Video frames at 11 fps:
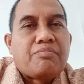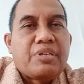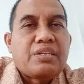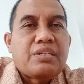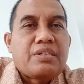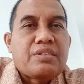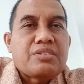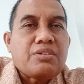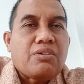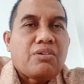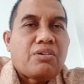
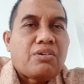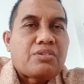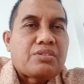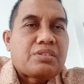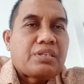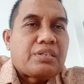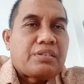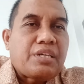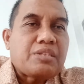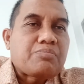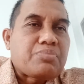based on the
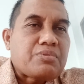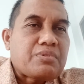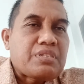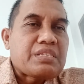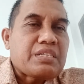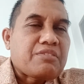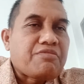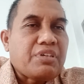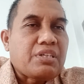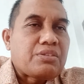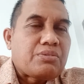net present
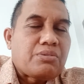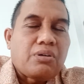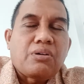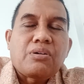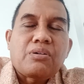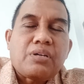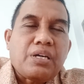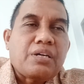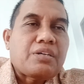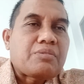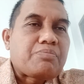value or
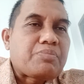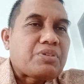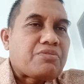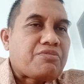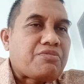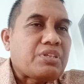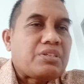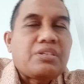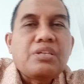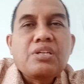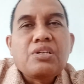
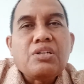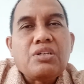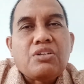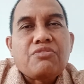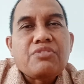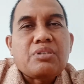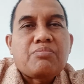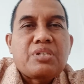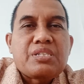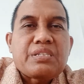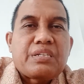NPV of a
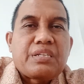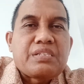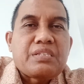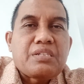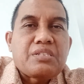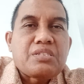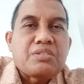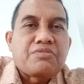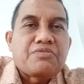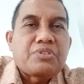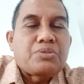
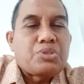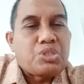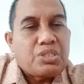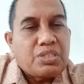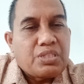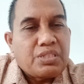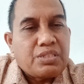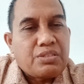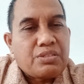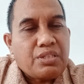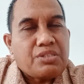business's future
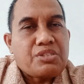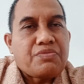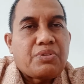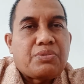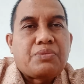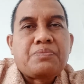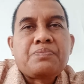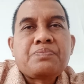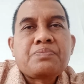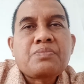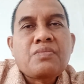cash flow.
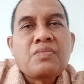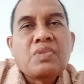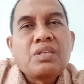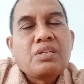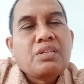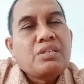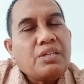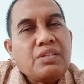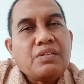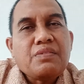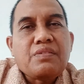
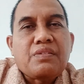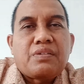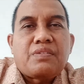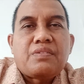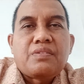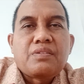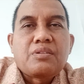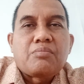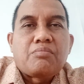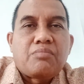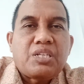And then third,
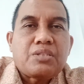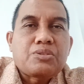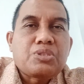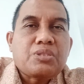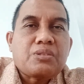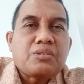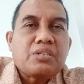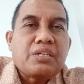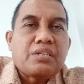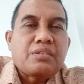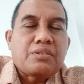merger and